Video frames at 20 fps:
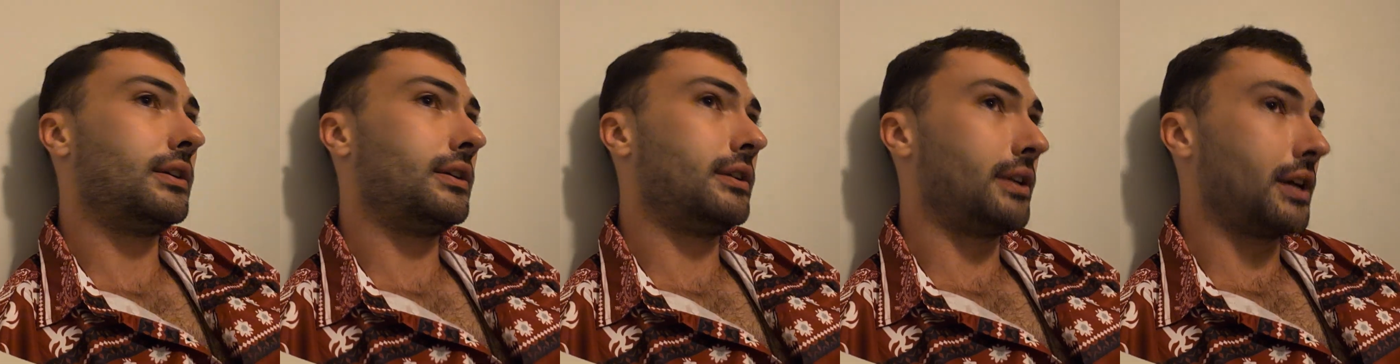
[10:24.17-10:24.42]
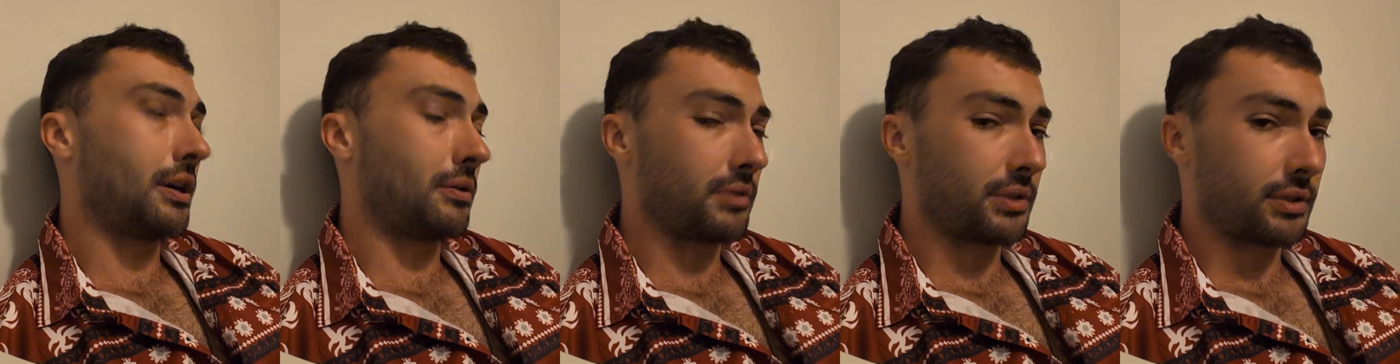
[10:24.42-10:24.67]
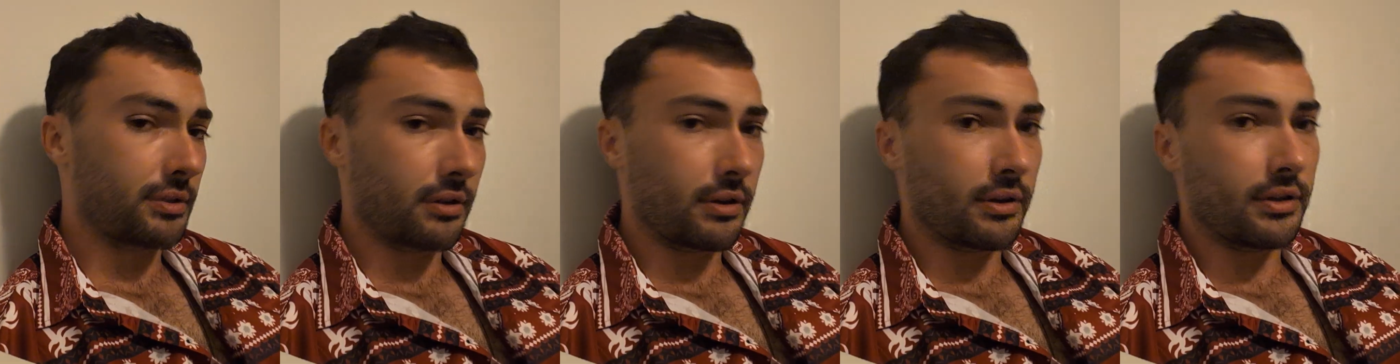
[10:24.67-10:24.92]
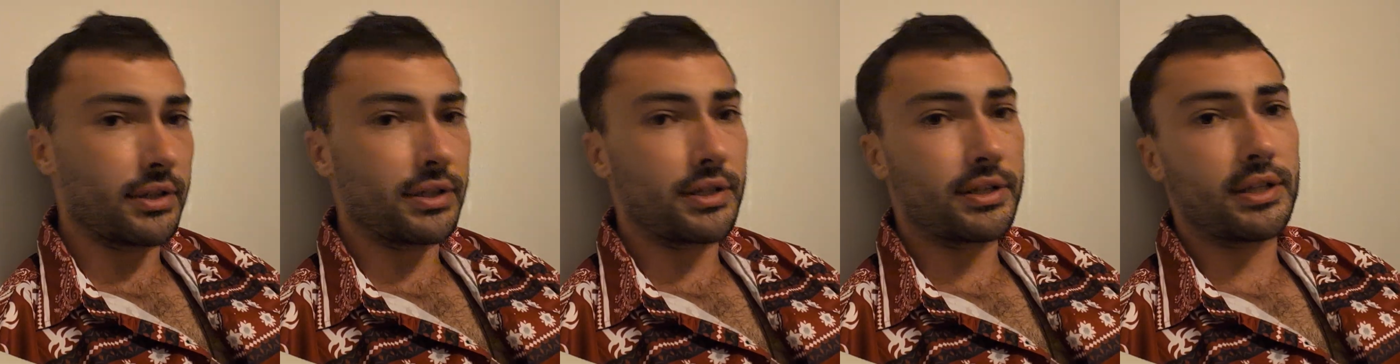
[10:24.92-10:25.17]
Now we're
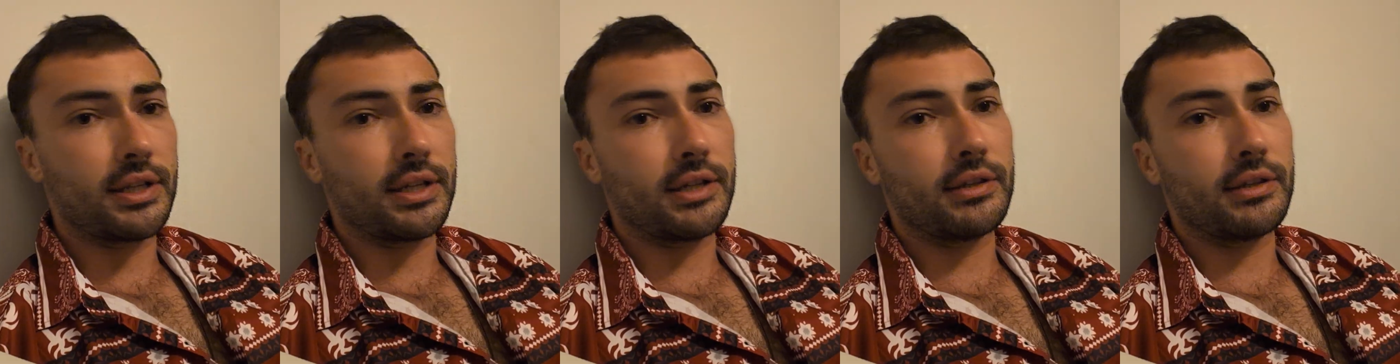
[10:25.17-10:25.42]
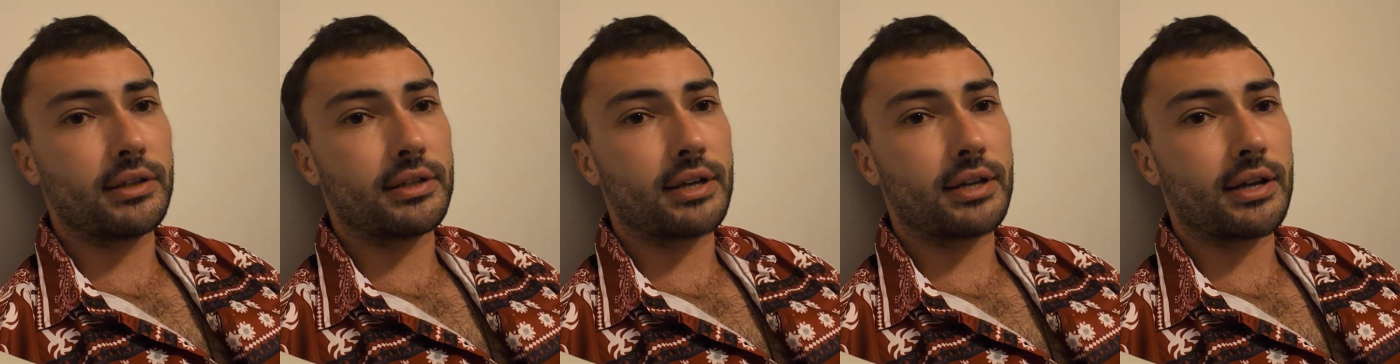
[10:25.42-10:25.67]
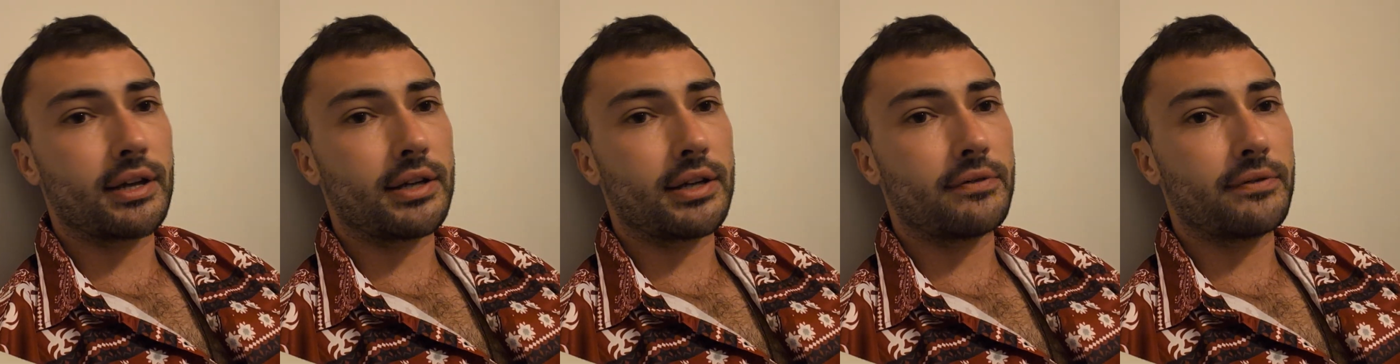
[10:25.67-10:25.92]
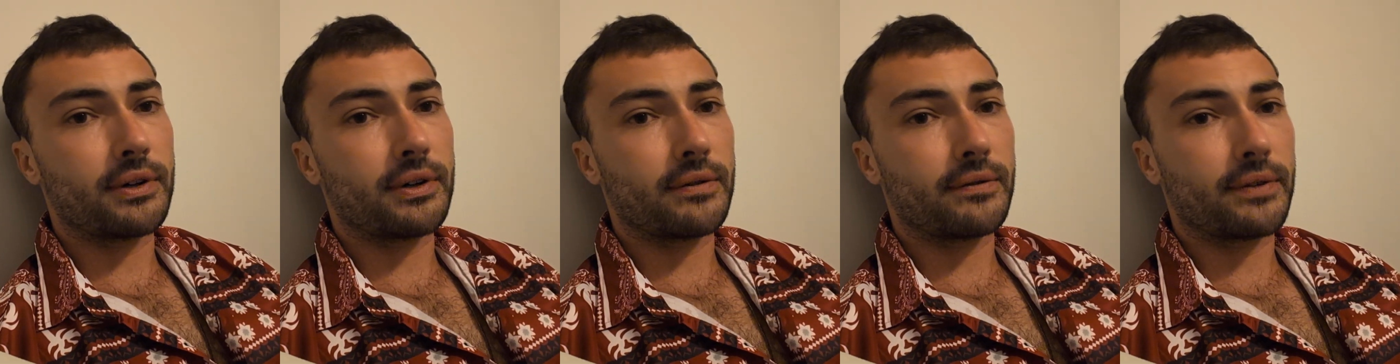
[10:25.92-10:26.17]
starting to see this
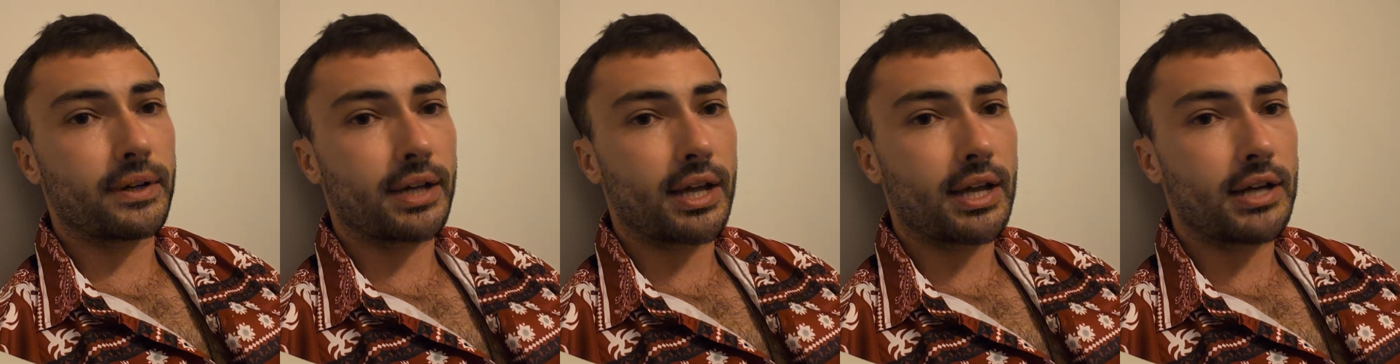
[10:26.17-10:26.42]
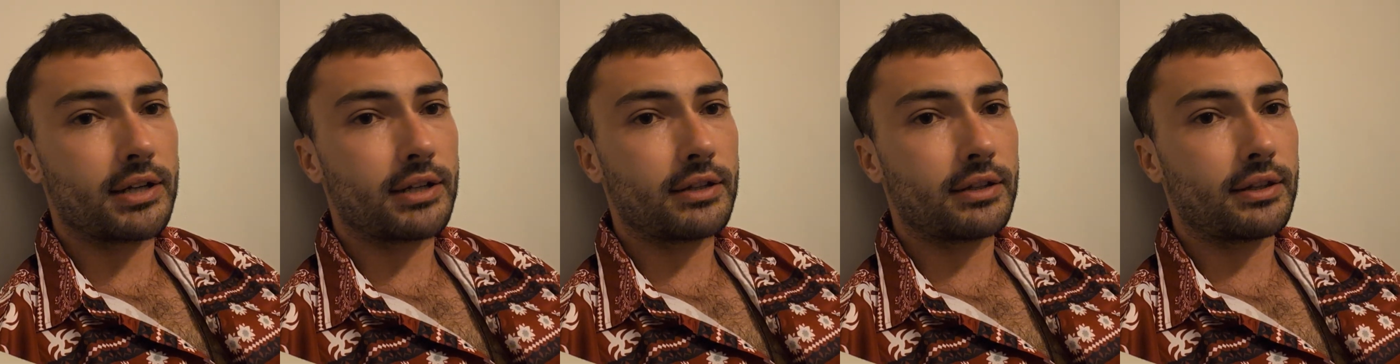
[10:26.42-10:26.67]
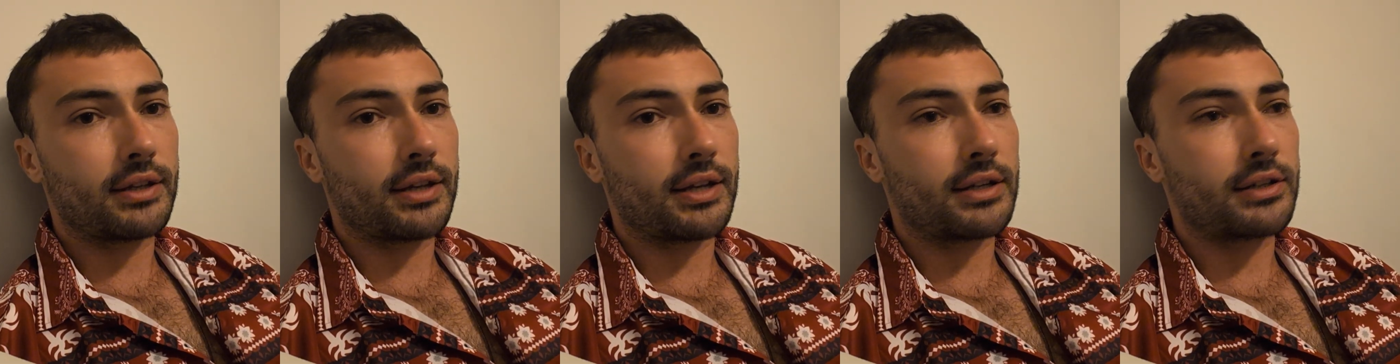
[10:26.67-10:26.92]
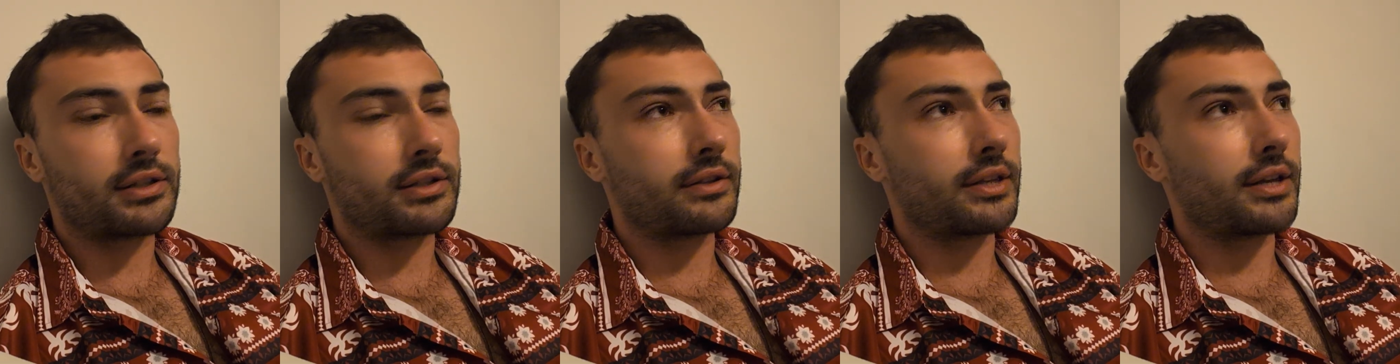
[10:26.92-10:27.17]
age verification thing so